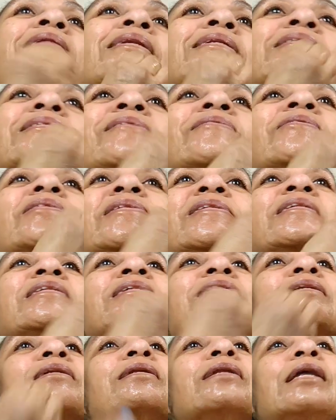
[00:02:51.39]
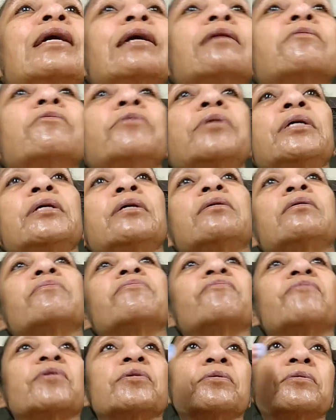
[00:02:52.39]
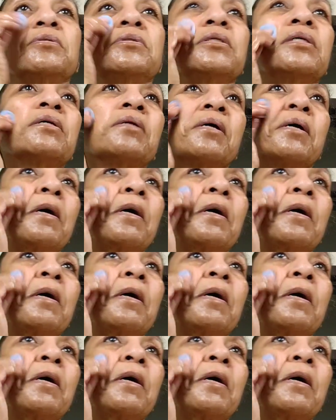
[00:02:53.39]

So we need to lather it up first.